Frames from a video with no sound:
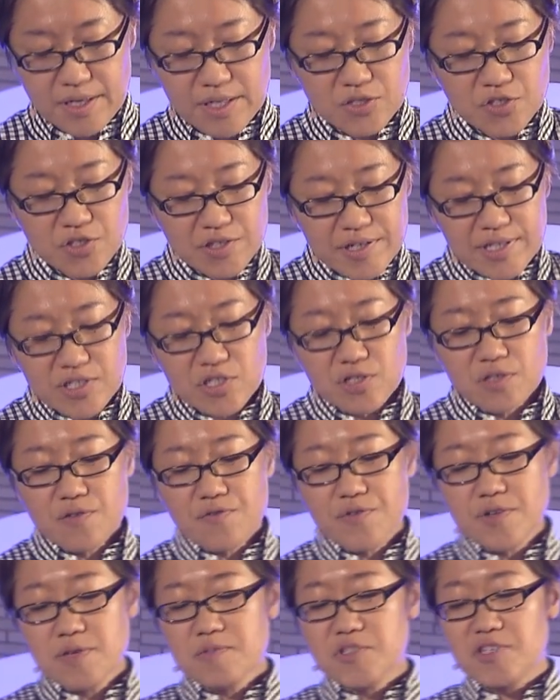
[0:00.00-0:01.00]
Traditional
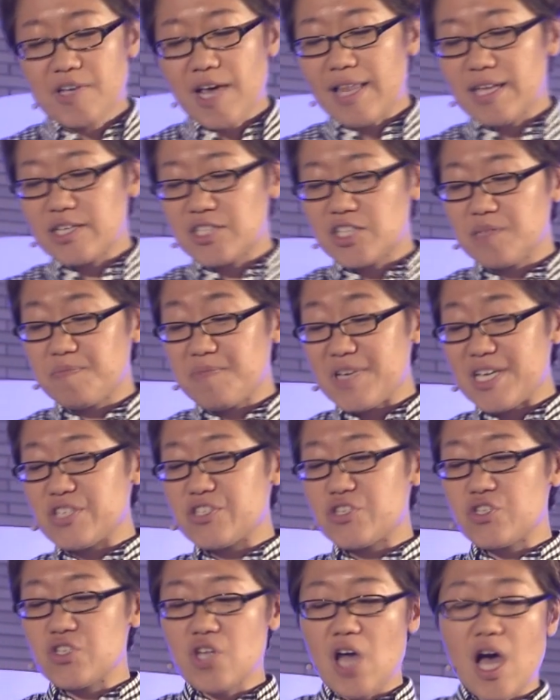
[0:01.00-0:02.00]
film scholarship is
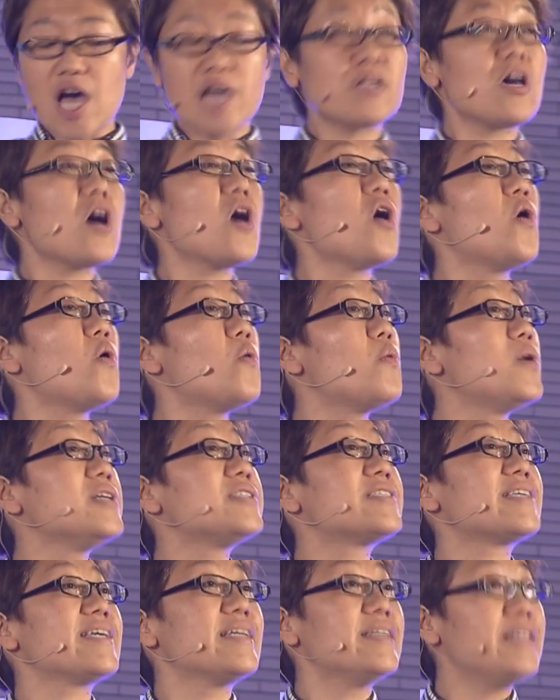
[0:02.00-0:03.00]
not
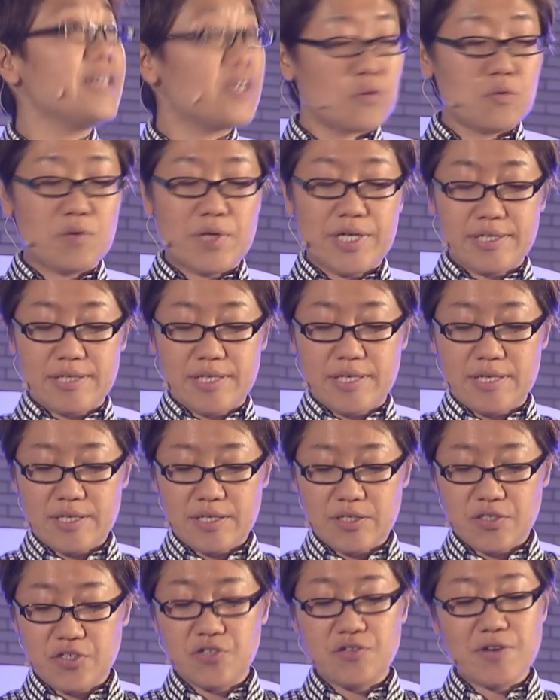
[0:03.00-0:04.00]
always adequate
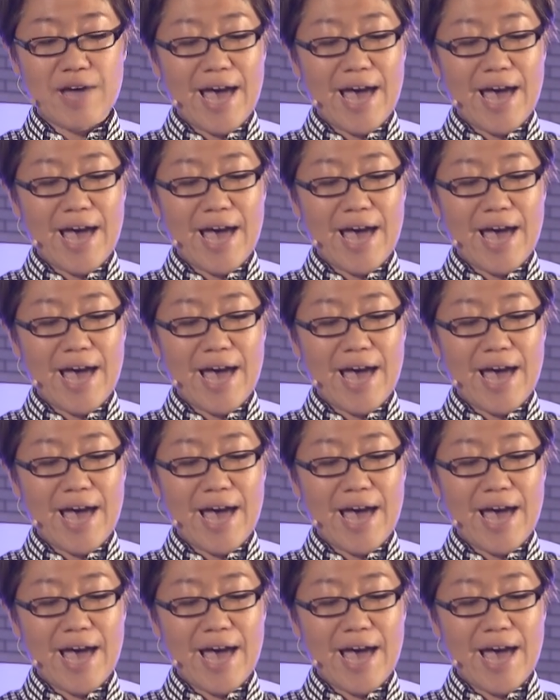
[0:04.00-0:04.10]
to